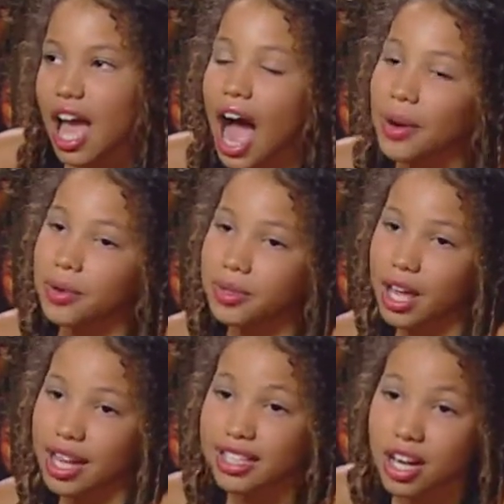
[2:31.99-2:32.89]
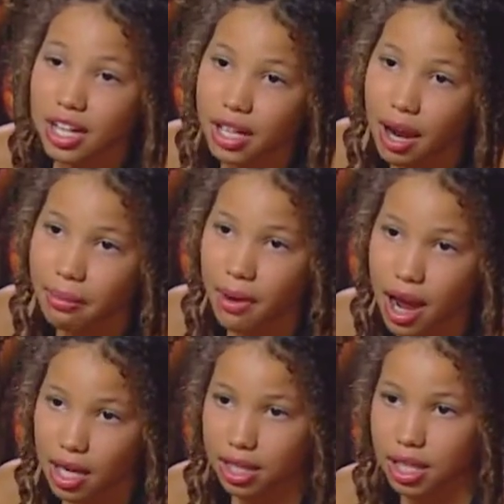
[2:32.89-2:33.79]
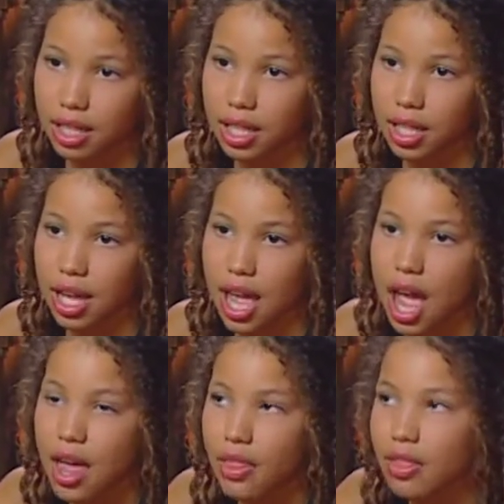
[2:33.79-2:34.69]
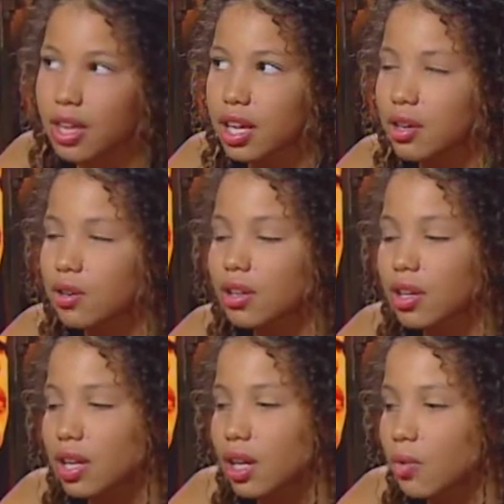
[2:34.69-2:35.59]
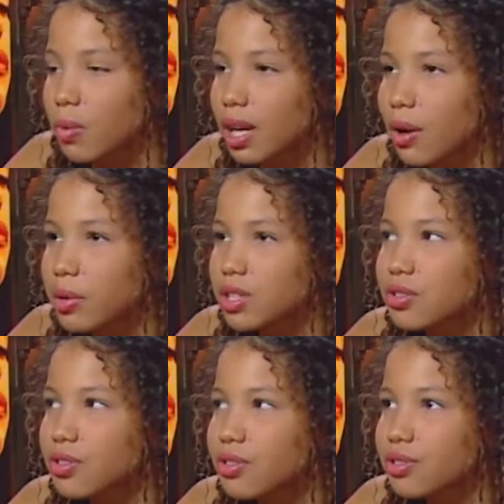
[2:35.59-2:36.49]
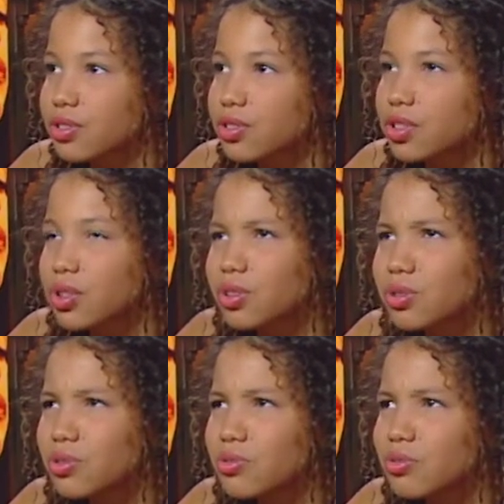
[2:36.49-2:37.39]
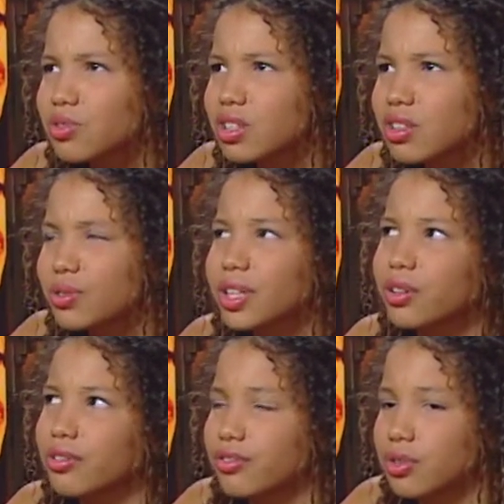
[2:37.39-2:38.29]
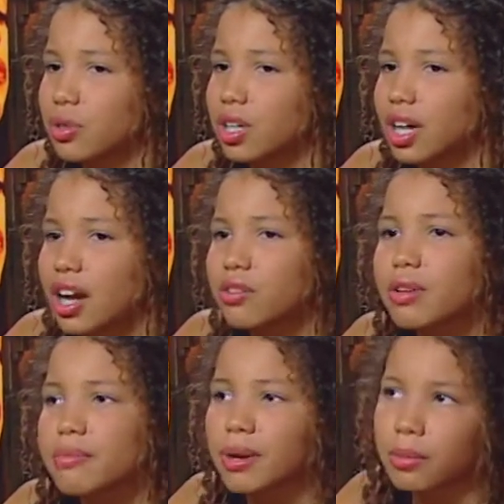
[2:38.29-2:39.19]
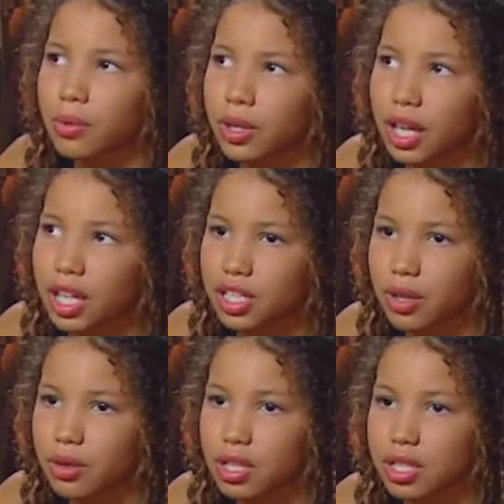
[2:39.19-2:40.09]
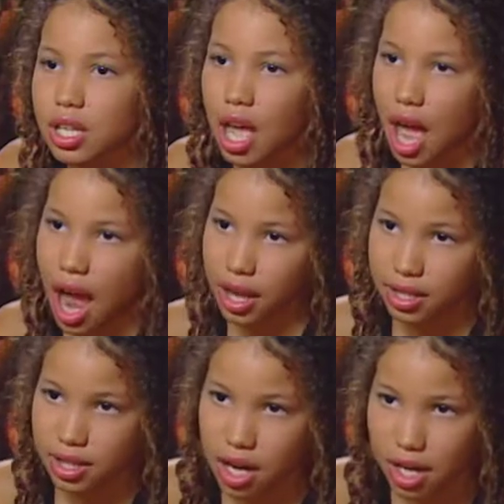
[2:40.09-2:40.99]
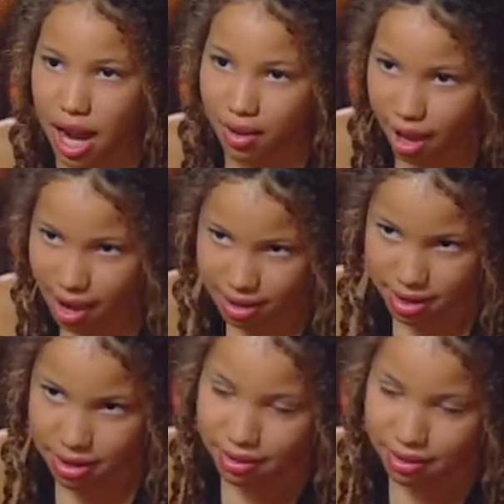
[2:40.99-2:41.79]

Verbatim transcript: I, I started out modeling, and then when I was two, three, or four, I don't remember what age I was, I started out acting.